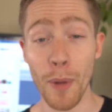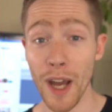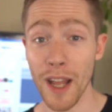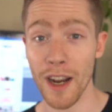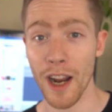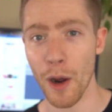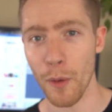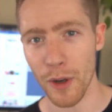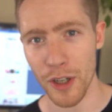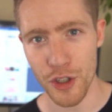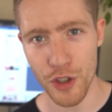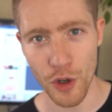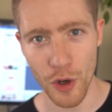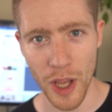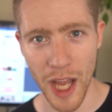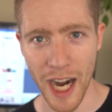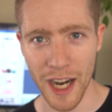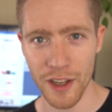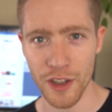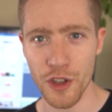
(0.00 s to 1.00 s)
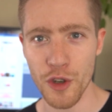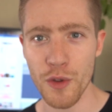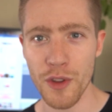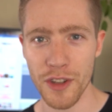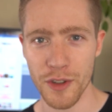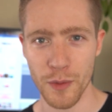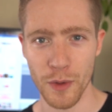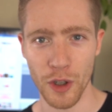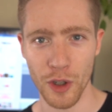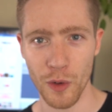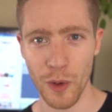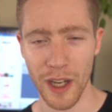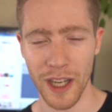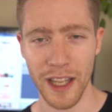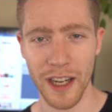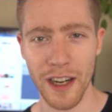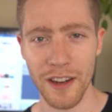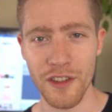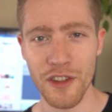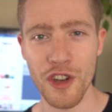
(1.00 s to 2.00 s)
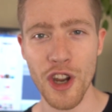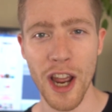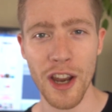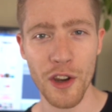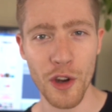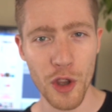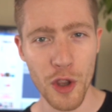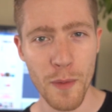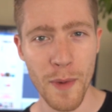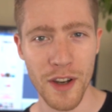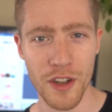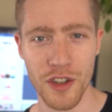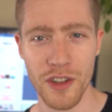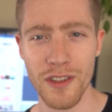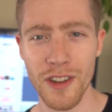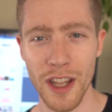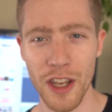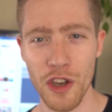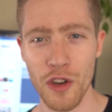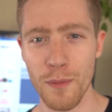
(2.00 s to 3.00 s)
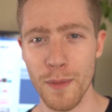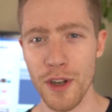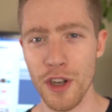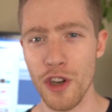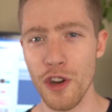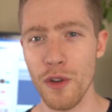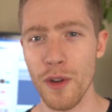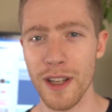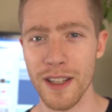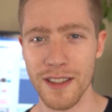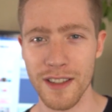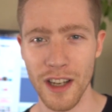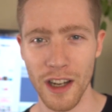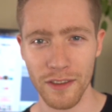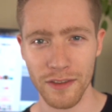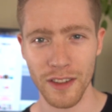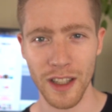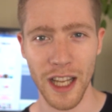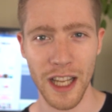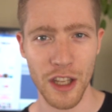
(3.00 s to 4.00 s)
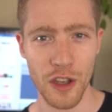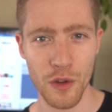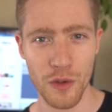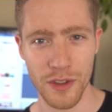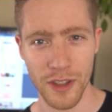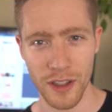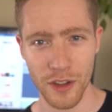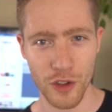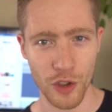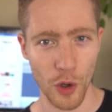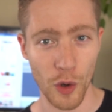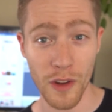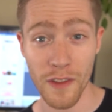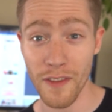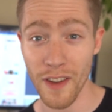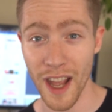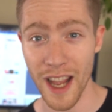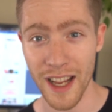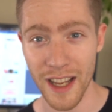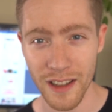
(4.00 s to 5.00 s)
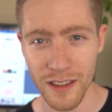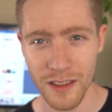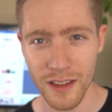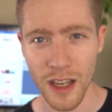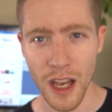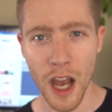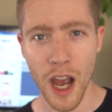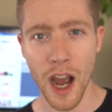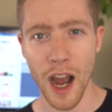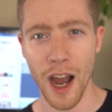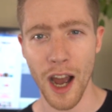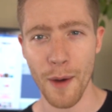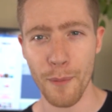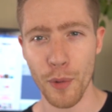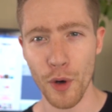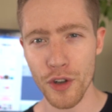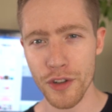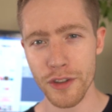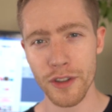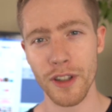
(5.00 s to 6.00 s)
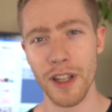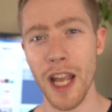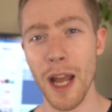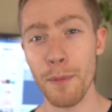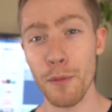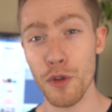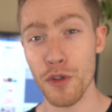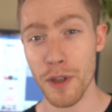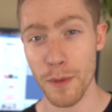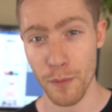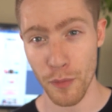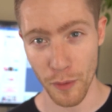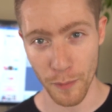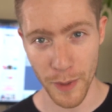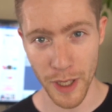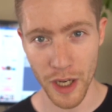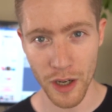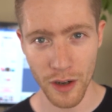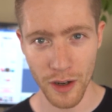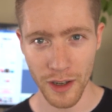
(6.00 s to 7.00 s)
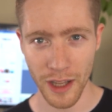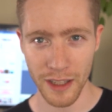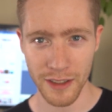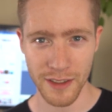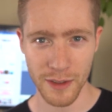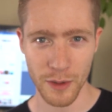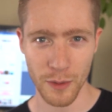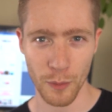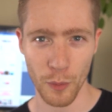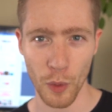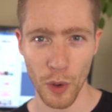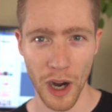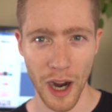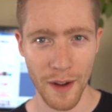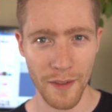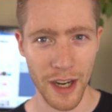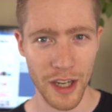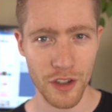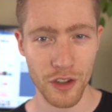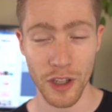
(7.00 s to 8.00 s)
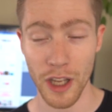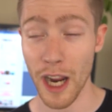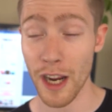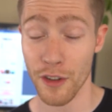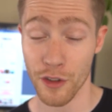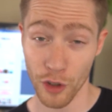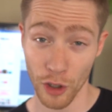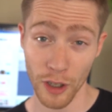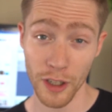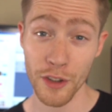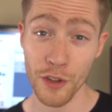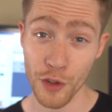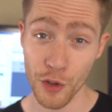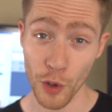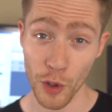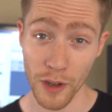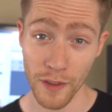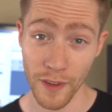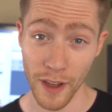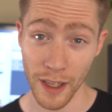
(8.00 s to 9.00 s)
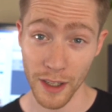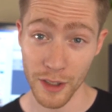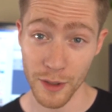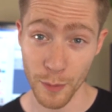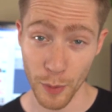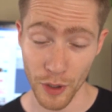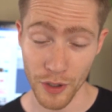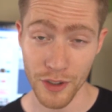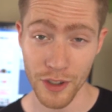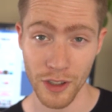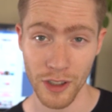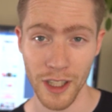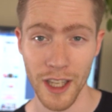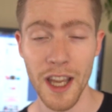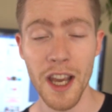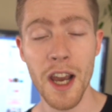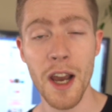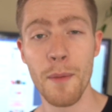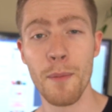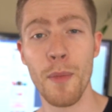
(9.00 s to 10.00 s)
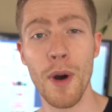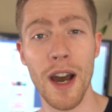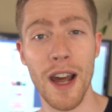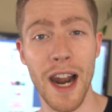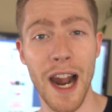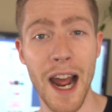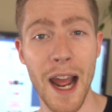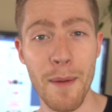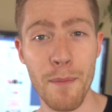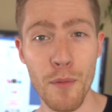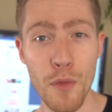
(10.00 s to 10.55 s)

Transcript: But I wanna show you how to do this real quick. And I know you mentioned that you've been doing stuff like using Sony Vegas. Personally, I'm using Premiere, and that's what I started in Sony Vegas personally, but I